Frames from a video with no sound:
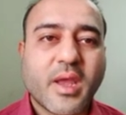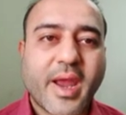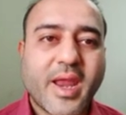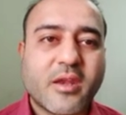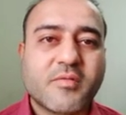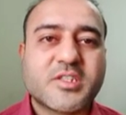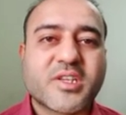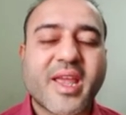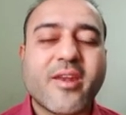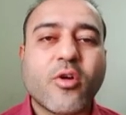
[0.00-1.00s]
and
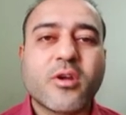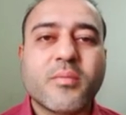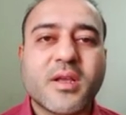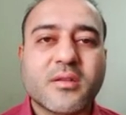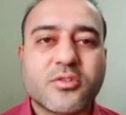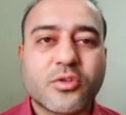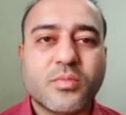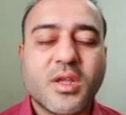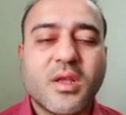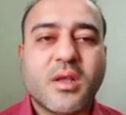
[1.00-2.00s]
which cannot be
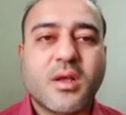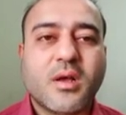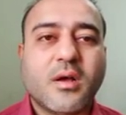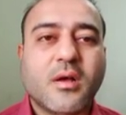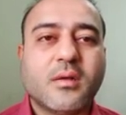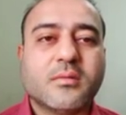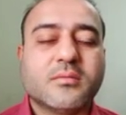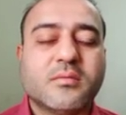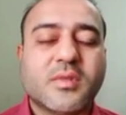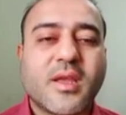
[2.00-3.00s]
consumed,
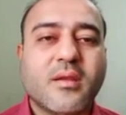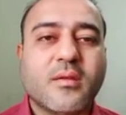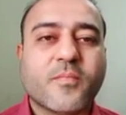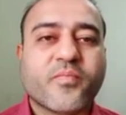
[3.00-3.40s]
then